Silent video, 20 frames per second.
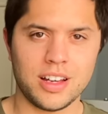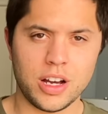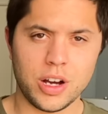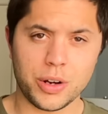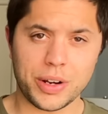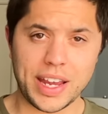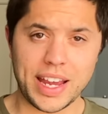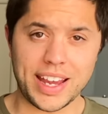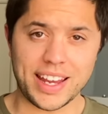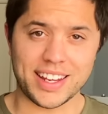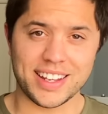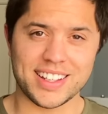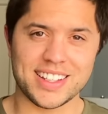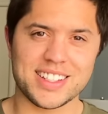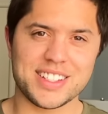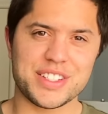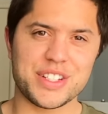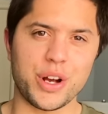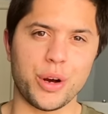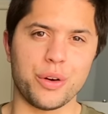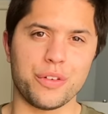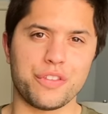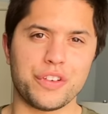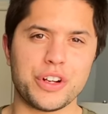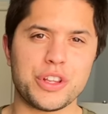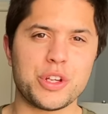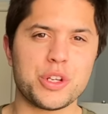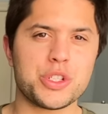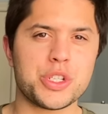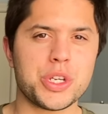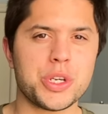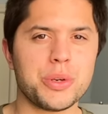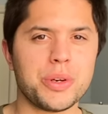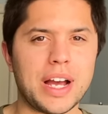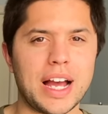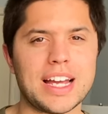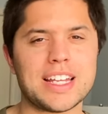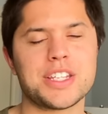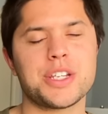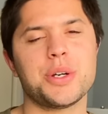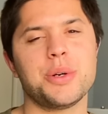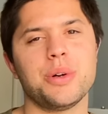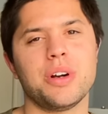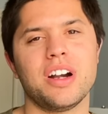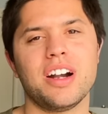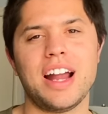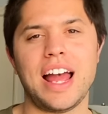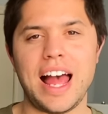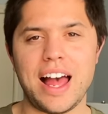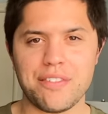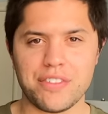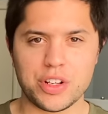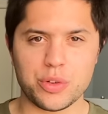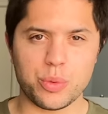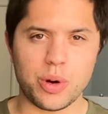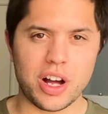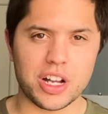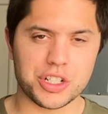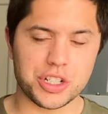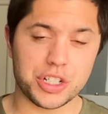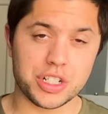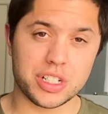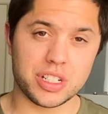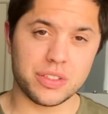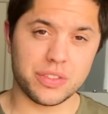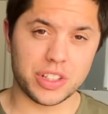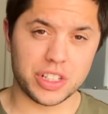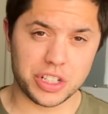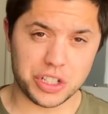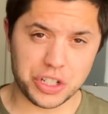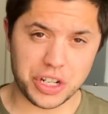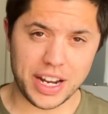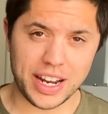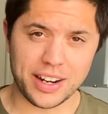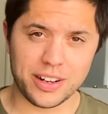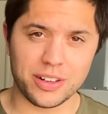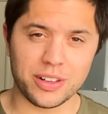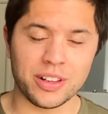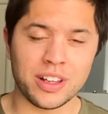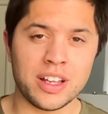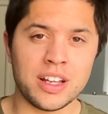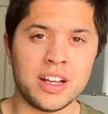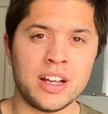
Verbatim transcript: Okay, so for those of you guys who are avid watchers of this channel,